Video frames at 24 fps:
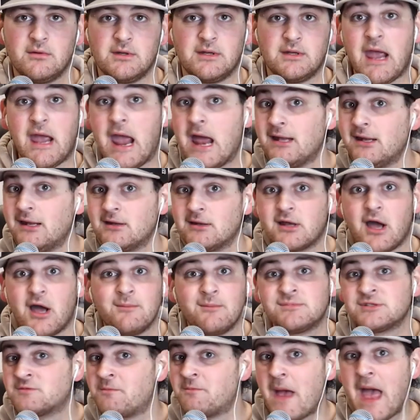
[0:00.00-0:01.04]
Gannon
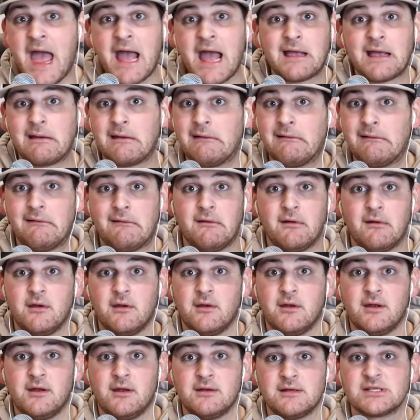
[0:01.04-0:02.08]
comes back.
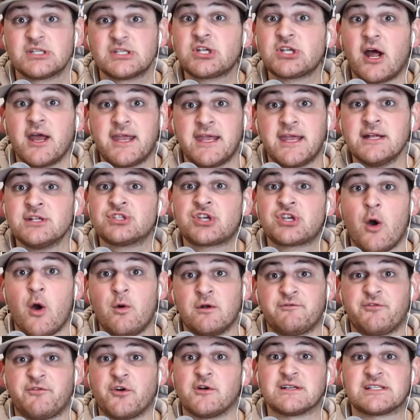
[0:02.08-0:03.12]
Steichen's
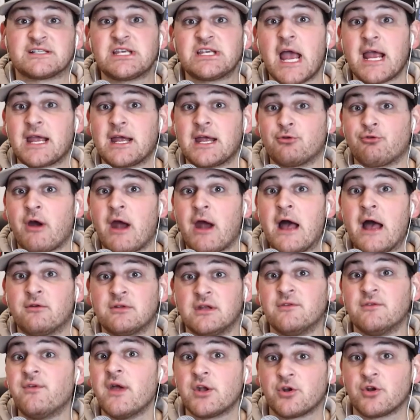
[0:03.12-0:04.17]
going for a second
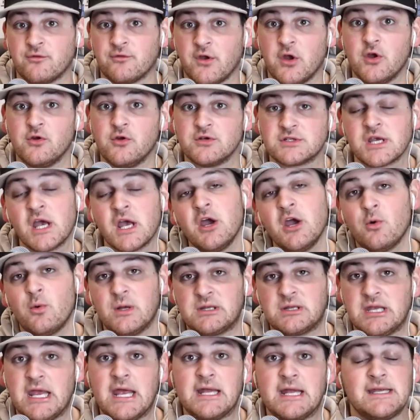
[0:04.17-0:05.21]
round of interviews
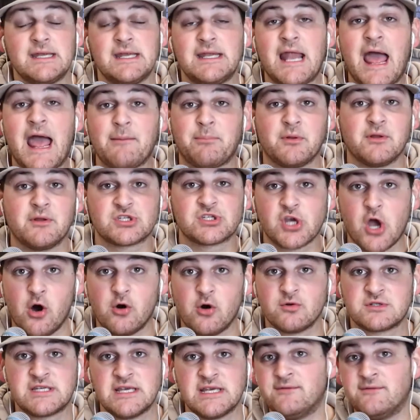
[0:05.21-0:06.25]
with the Indianapolis
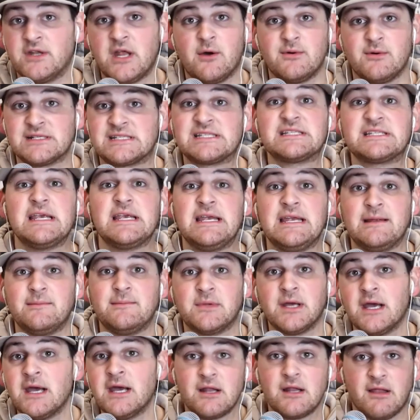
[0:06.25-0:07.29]
Colts, even though it
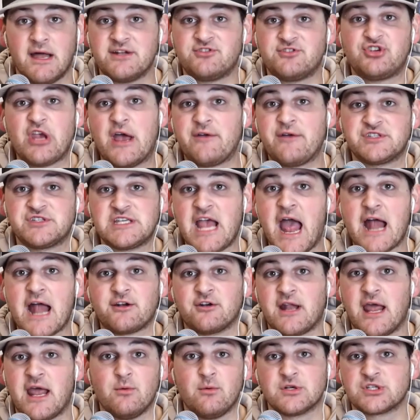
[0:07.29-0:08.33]
seemed like Jeff
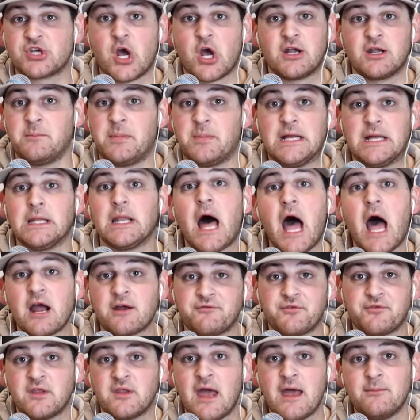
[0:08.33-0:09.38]
Saturday was going to be a lock
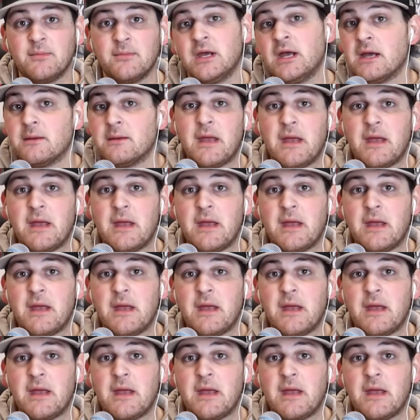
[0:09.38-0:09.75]
for them.